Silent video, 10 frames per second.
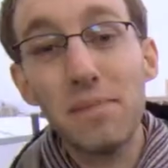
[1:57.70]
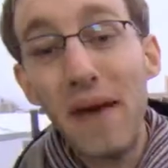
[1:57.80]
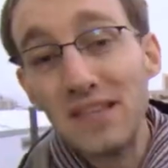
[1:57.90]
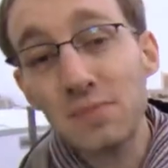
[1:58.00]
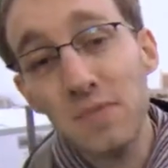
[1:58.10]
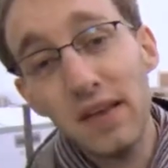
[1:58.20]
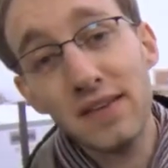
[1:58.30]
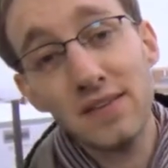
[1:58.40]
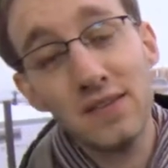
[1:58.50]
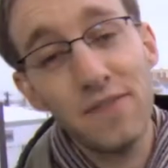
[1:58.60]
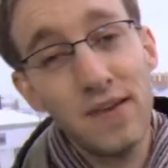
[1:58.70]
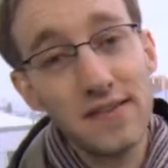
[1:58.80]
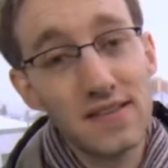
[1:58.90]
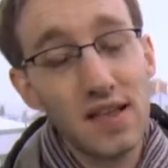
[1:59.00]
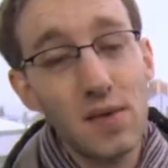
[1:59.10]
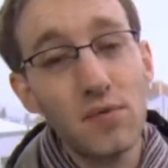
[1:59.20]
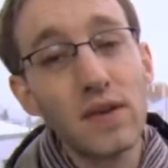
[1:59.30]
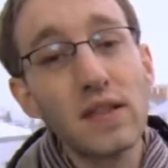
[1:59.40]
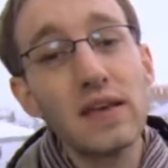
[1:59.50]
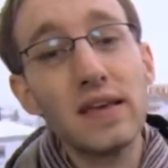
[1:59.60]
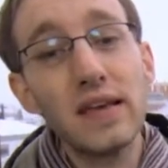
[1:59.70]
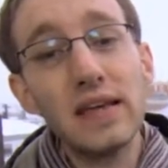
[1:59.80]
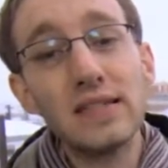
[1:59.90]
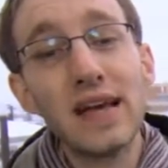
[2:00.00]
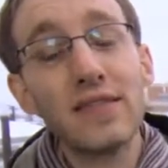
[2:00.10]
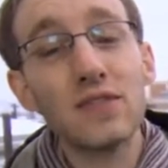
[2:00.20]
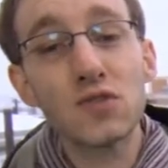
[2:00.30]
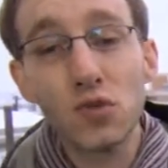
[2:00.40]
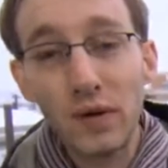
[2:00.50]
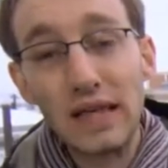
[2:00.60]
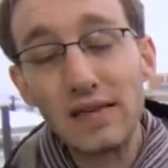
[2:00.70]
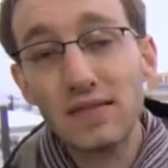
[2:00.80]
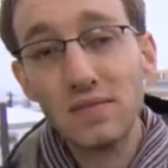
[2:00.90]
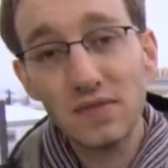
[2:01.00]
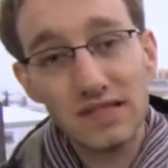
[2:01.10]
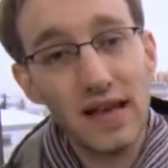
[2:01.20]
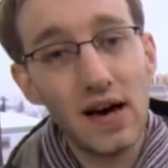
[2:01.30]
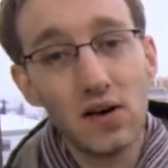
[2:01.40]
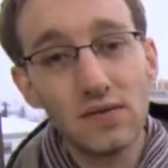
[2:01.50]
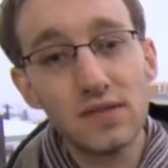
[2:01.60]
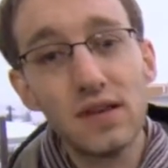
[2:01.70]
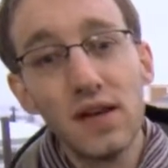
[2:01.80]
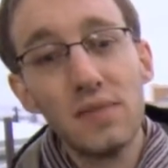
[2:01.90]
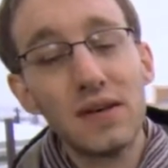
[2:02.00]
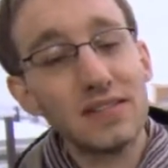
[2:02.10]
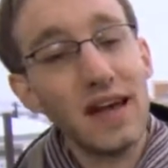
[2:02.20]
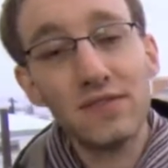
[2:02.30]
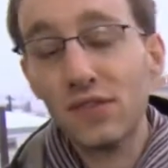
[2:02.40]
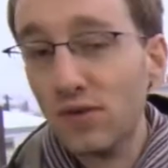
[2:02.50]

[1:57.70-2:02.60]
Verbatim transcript: best place to find a celeb really is at the screenings themselves. Because after the